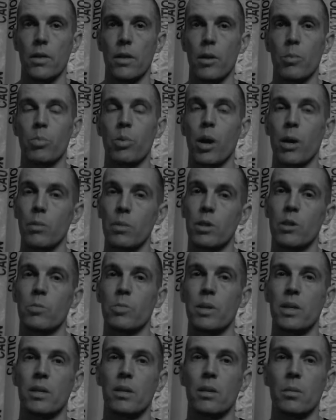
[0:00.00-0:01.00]
that probably
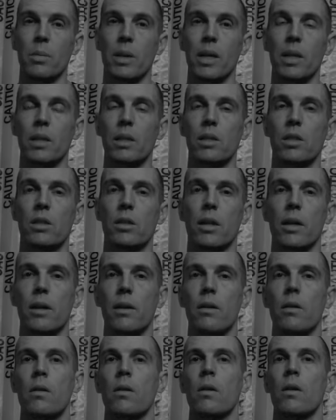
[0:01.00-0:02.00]
speaks some English
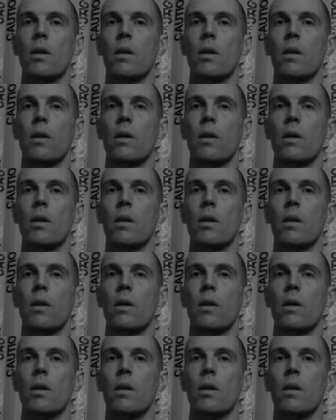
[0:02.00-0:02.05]
there,